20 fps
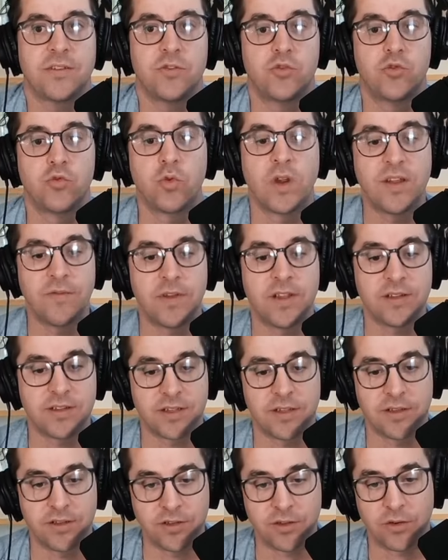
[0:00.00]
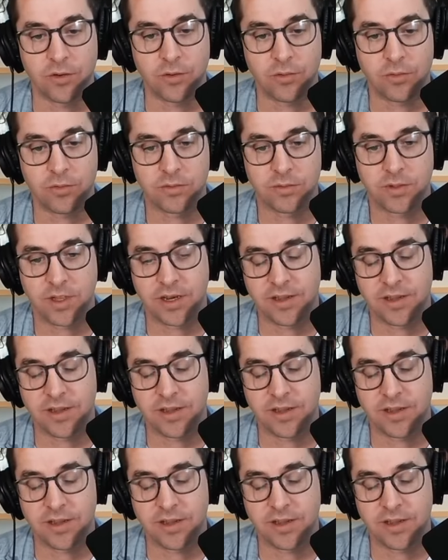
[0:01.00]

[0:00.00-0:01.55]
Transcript: driven to do and he